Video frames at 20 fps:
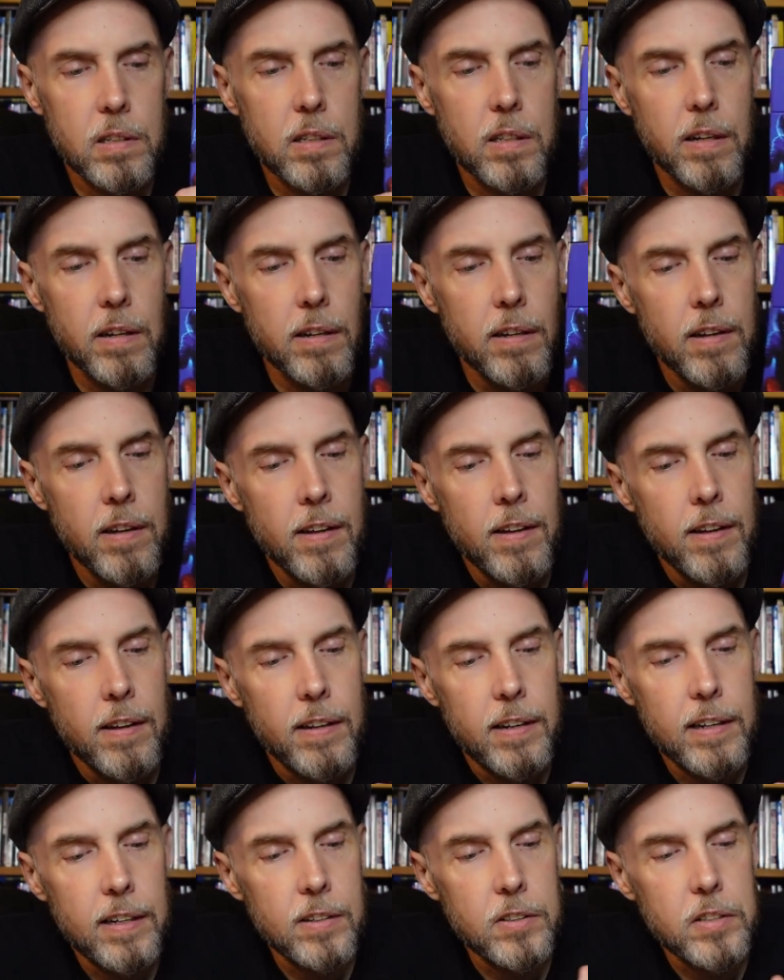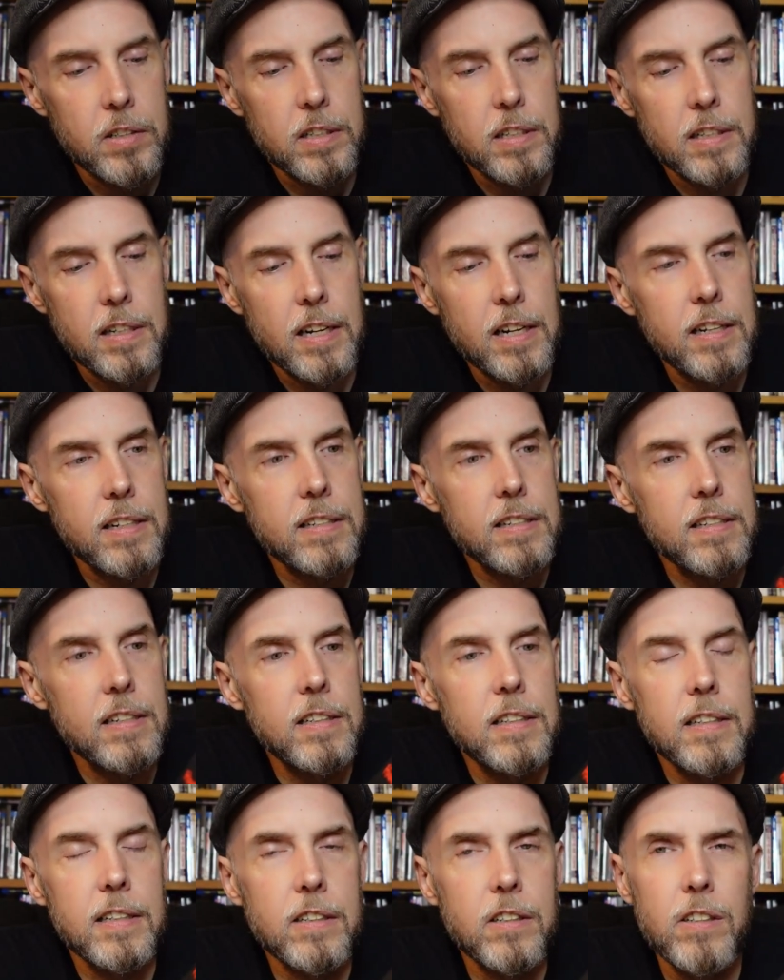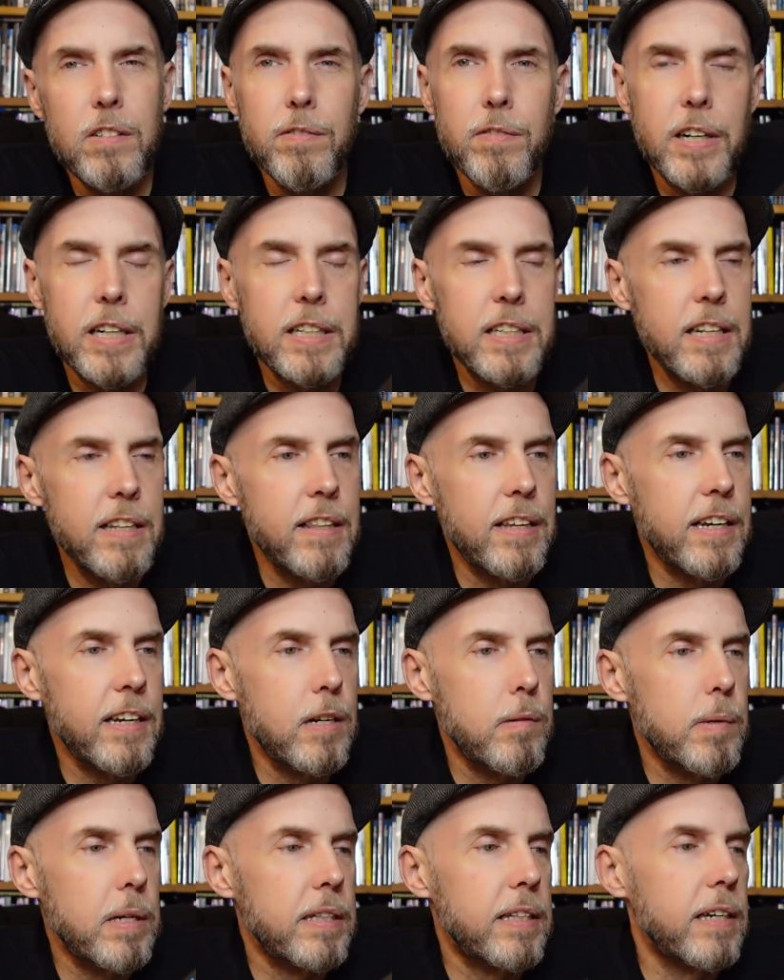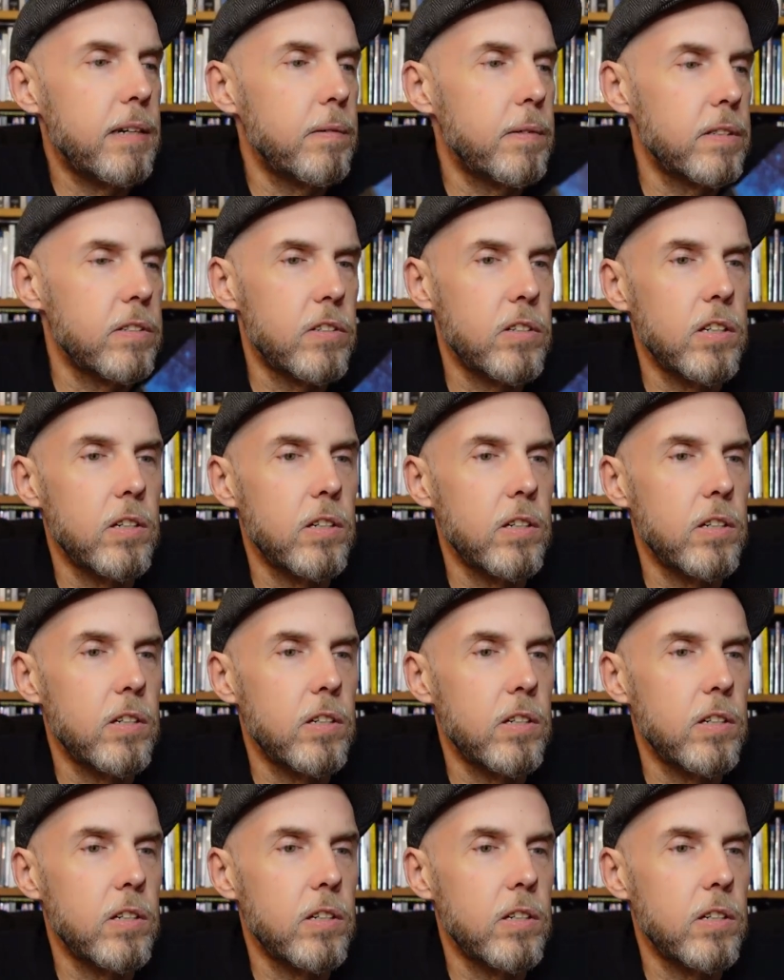Okay. I couldn't find anything out about that one.